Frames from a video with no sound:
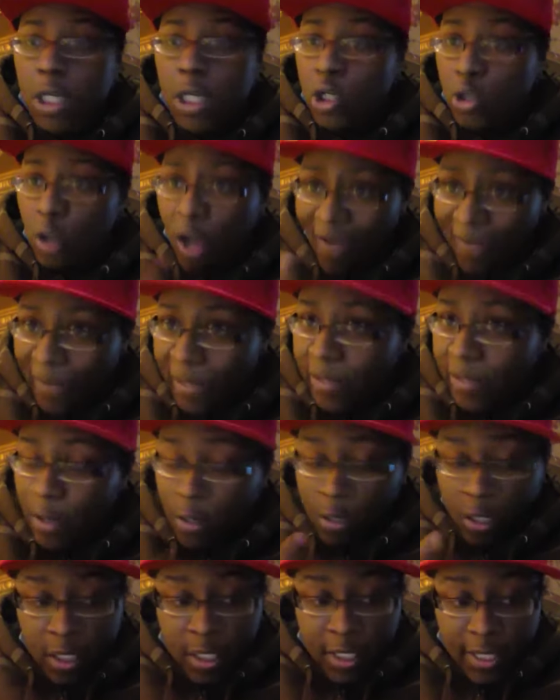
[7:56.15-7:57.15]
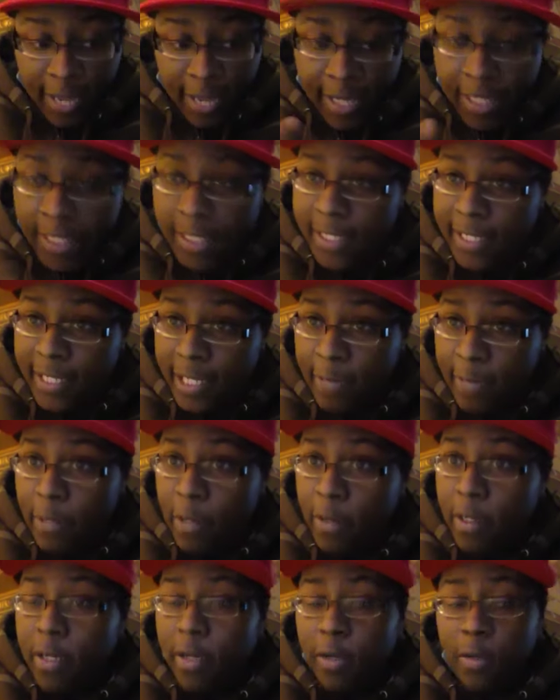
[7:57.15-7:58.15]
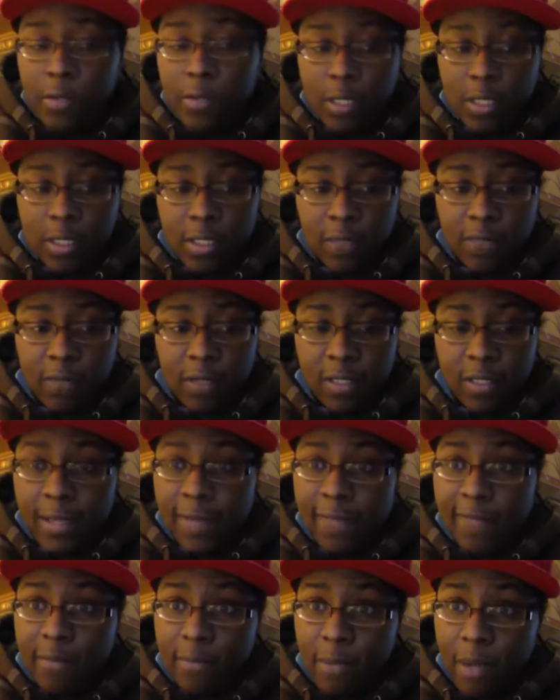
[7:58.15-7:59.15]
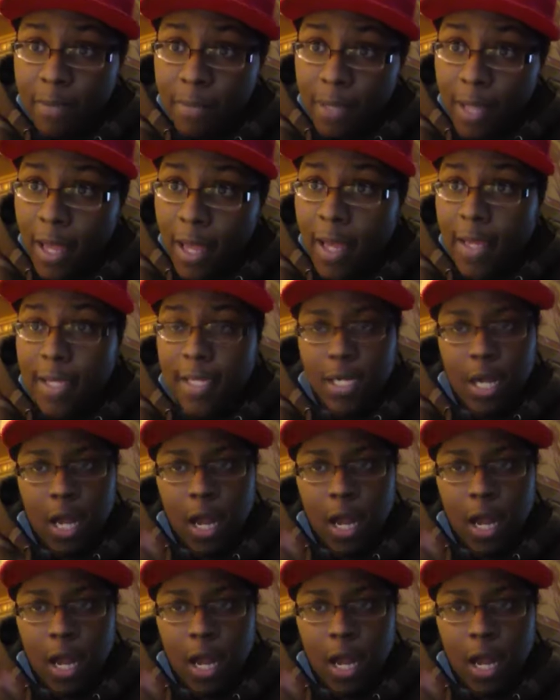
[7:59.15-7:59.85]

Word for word: you know, I've been learning these HTML codes and stuff like that for my blog, and